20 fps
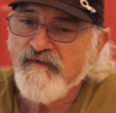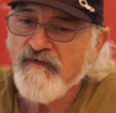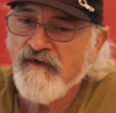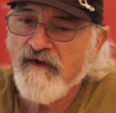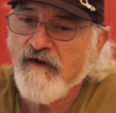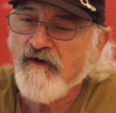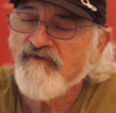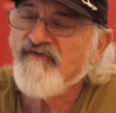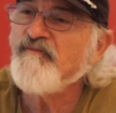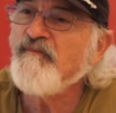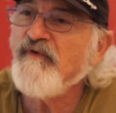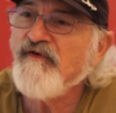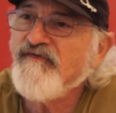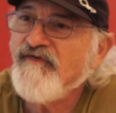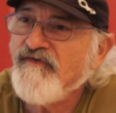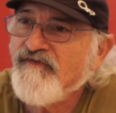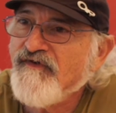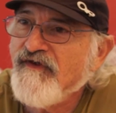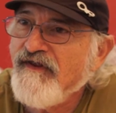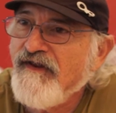
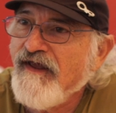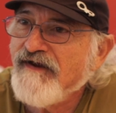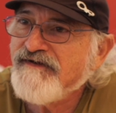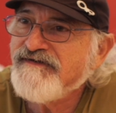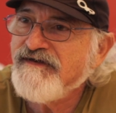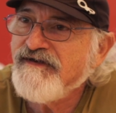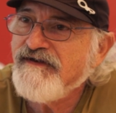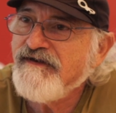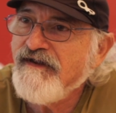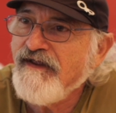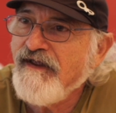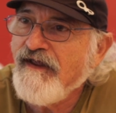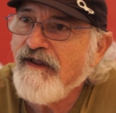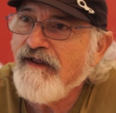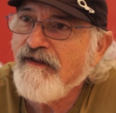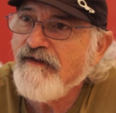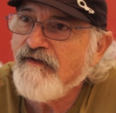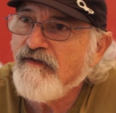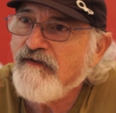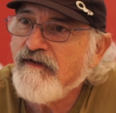auspicious connection,
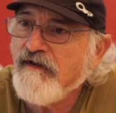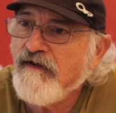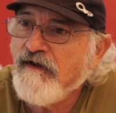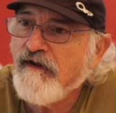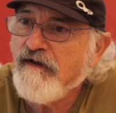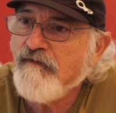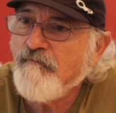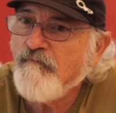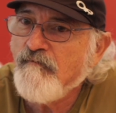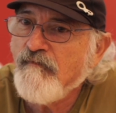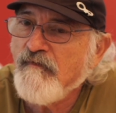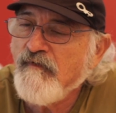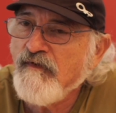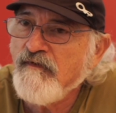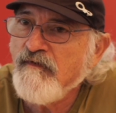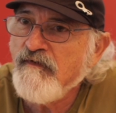and